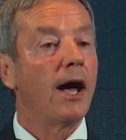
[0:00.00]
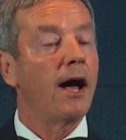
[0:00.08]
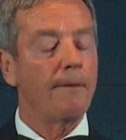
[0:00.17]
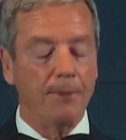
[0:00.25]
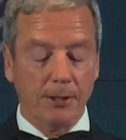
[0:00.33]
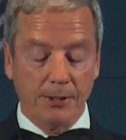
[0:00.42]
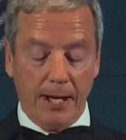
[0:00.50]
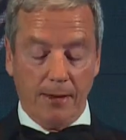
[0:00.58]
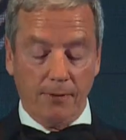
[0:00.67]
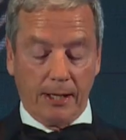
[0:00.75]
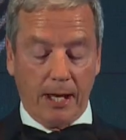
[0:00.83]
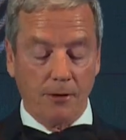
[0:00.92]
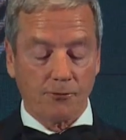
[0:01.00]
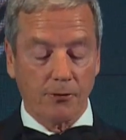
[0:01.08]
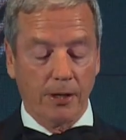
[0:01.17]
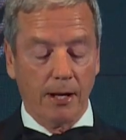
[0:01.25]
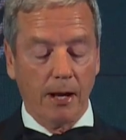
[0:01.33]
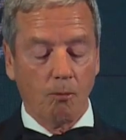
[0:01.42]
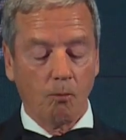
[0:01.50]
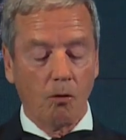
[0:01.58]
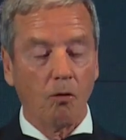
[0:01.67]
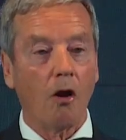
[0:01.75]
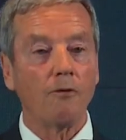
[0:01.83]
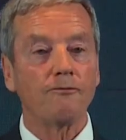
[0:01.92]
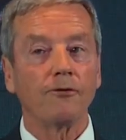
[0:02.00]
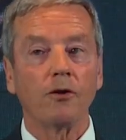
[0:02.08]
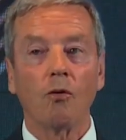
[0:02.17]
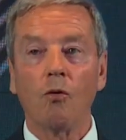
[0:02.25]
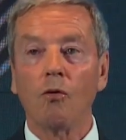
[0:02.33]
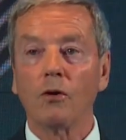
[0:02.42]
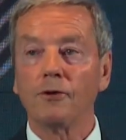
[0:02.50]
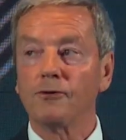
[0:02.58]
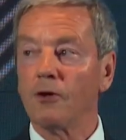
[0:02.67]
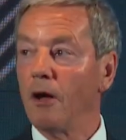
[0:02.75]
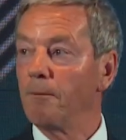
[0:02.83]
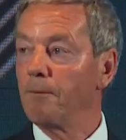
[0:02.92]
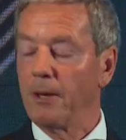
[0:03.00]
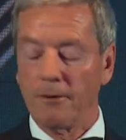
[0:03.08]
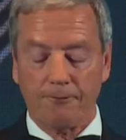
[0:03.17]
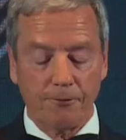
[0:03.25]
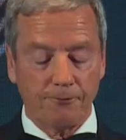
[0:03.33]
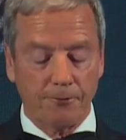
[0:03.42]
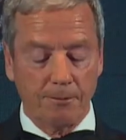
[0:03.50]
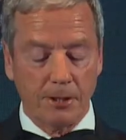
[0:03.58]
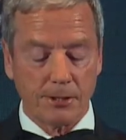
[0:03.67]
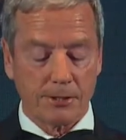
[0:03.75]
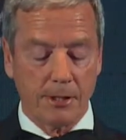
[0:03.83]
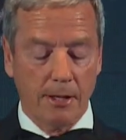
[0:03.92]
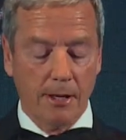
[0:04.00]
up and down the country will hopefully all in time benefit from this.